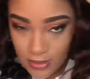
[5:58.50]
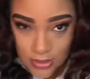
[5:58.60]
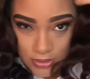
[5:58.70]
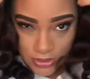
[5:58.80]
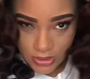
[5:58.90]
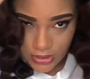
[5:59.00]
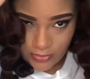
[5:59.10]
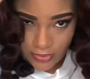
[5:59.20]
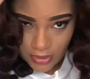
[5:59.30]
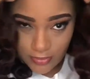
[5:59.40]
So she's
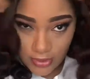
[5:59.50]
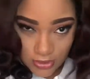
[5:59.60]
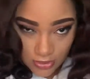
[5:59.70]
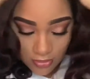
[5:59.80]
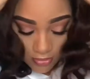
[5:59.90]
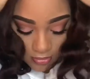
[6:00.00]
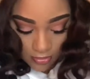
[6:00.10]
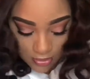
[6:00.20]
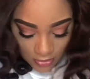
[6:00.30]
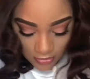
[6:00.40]
pretty much
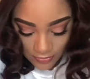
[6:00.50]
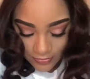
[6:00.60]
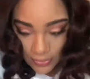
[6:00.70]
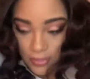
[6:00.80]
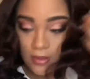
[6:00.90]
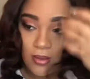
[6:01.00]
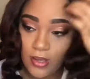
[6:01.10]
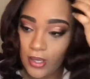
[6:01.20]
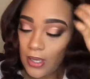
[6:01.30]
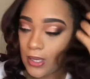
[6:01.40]
on
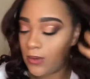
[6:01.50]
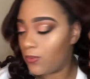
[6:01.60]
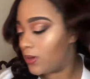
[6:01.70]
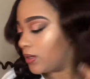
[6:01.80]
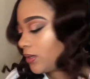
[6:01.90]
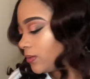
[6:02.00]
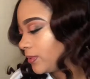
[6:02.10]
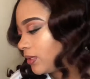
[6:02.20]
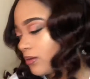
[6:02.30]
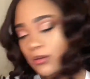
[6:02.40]
how I want her to
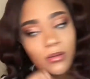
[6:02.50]
be,